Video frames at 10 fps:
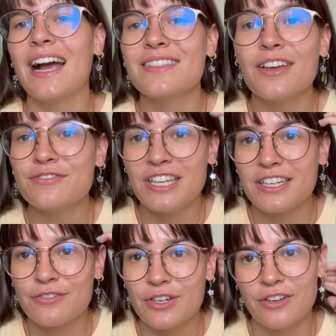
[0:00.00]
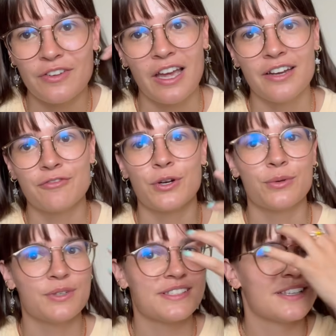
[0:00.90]
I love knitting for an event for a
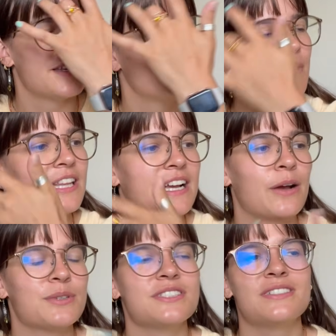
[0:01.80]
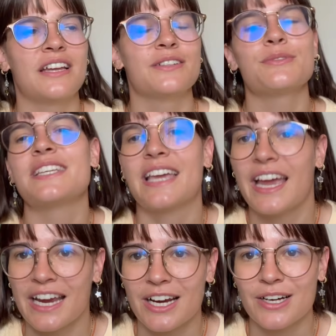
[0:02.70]
reason, but like I didn't really
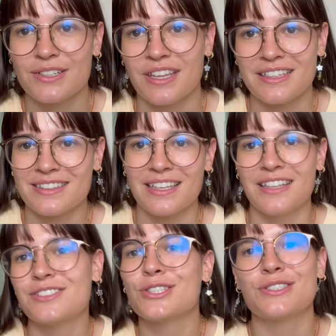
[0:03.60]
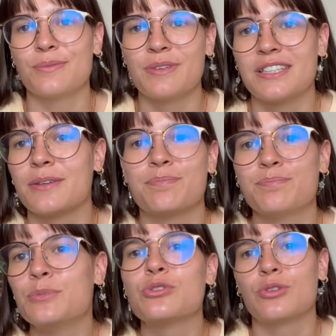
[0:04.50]
care. Like it's a
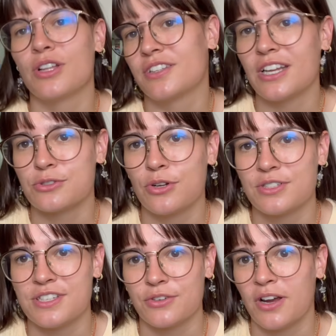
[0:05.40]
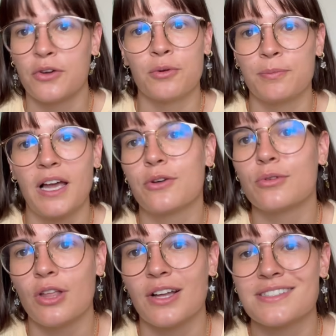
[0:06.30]
musical at the National Arts Center. I go to
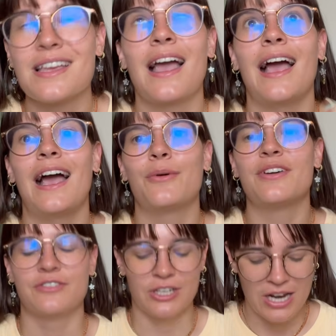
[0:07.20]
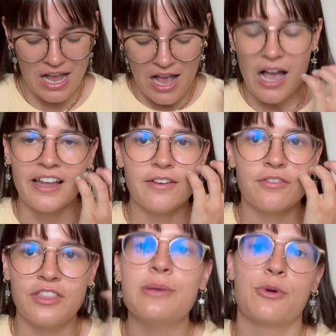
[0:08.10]
lots. However, I
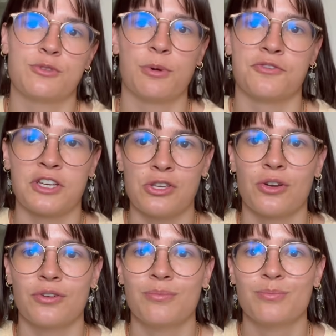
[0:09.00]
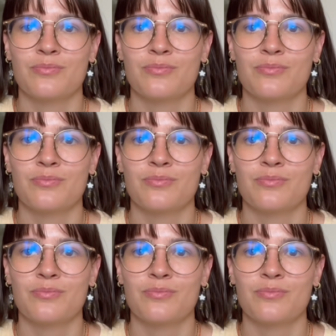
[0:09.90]
have the most perfect yarn.